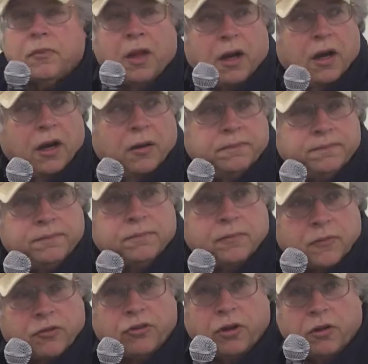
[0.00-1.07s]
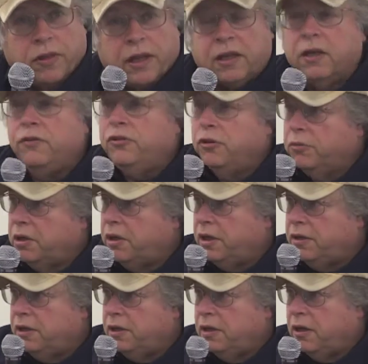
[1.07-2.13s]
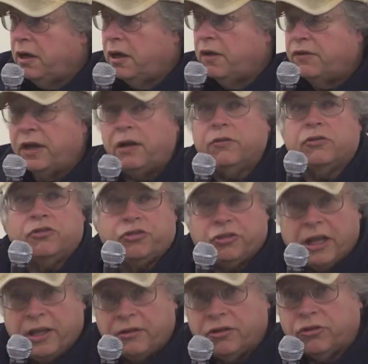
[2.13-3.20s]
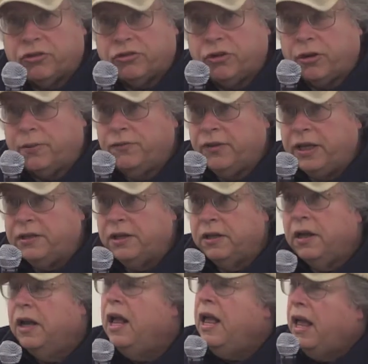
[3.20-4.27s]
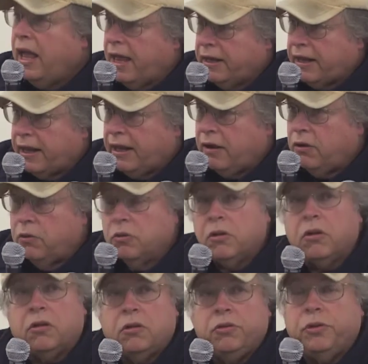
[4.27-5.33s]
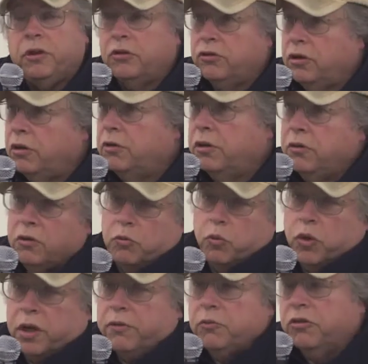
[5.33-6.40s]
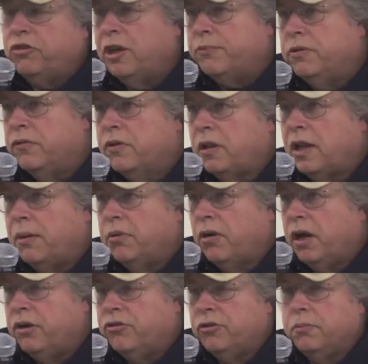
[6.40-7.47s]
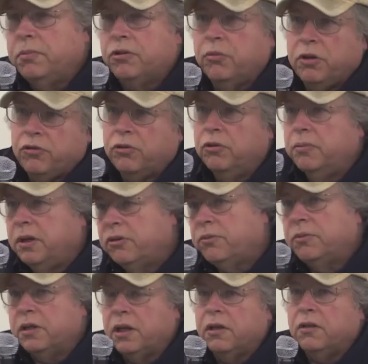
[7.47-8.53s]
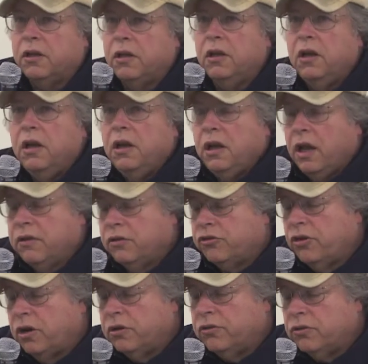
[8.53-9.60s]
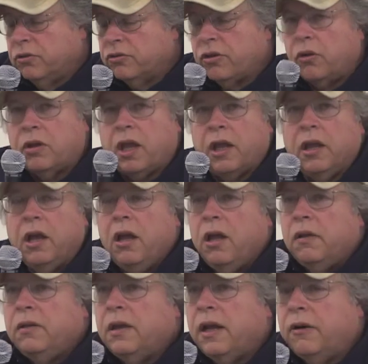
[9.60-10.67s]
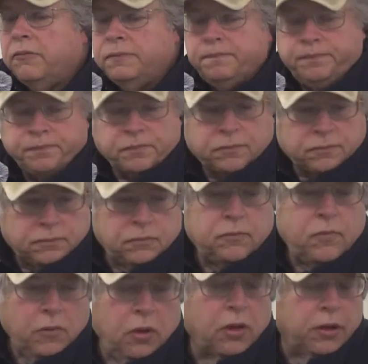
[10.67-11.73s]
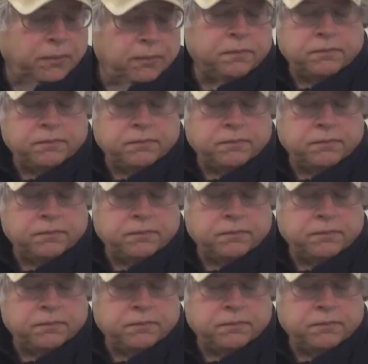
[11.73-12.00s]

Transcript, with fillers: Um, so that gives you an idea of how standards are circumvented and how, the, you know, the one example of collaboration between school management and the, and the charter schools. Okay, now, okay.